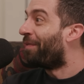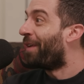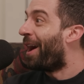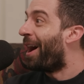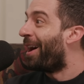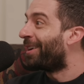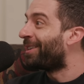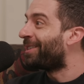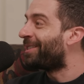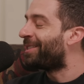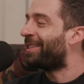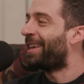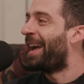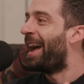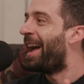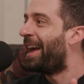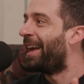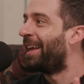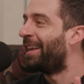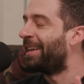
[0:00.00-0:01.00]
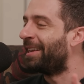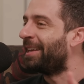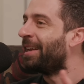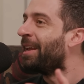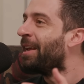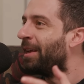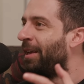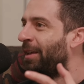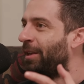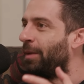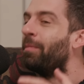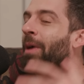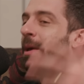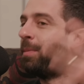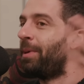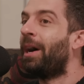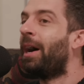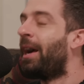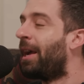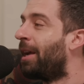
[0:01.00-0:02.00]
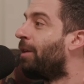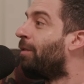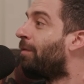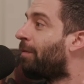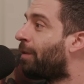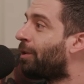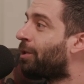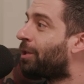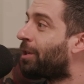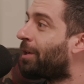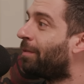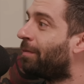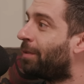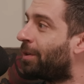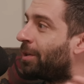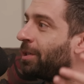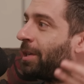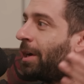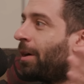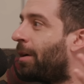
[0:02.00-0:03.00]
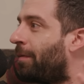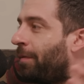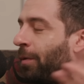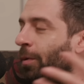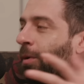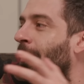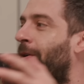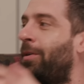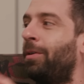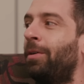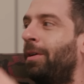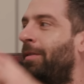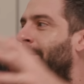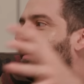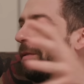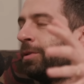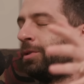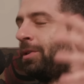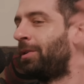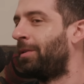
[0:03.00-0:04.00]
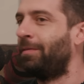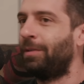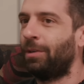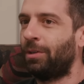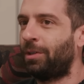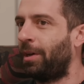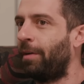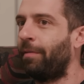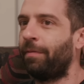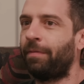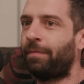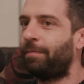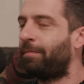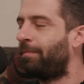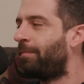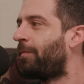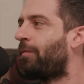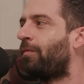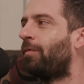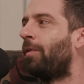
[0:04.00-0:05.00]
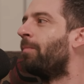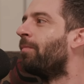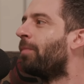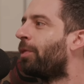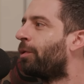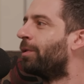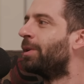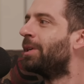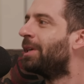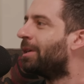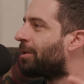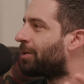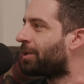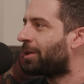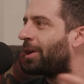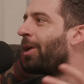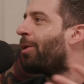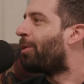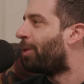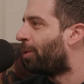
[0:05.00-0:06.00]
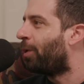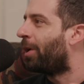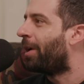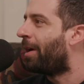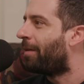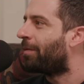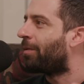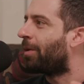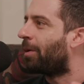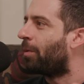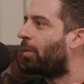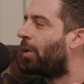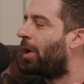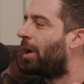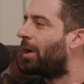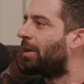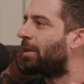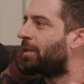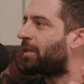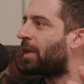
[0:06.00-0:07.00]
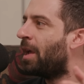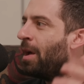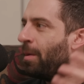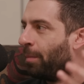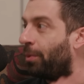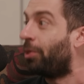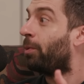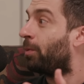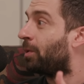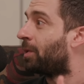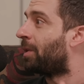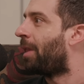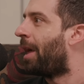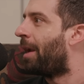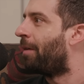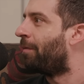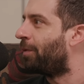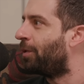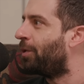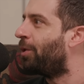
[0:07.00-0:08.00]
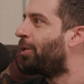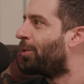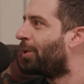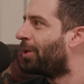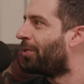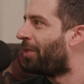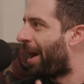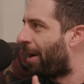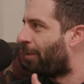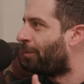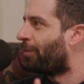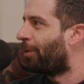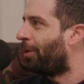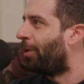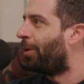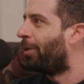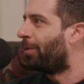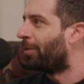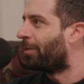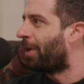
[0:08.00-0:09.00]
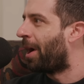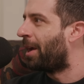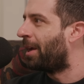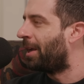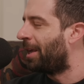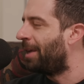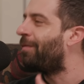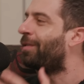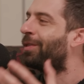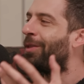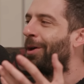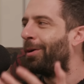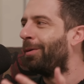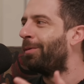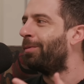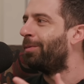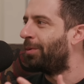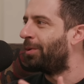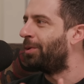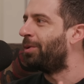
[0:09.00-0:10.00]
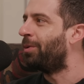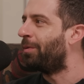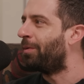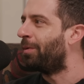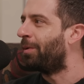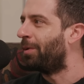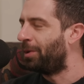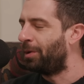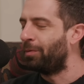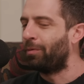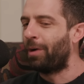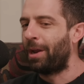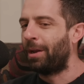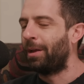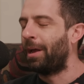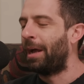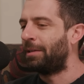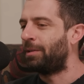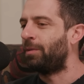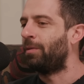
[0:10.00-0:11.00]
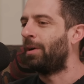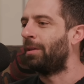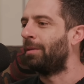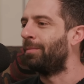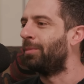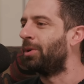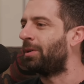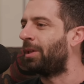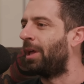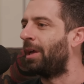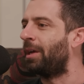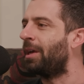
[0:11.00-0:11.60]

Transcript: Fox and maybe a heightened version of yourself or a version of yourself from three years ago or whatever it was, but there mm. was a lot of you in that role, right? Yeah. Even though you you write it as you write in the book, like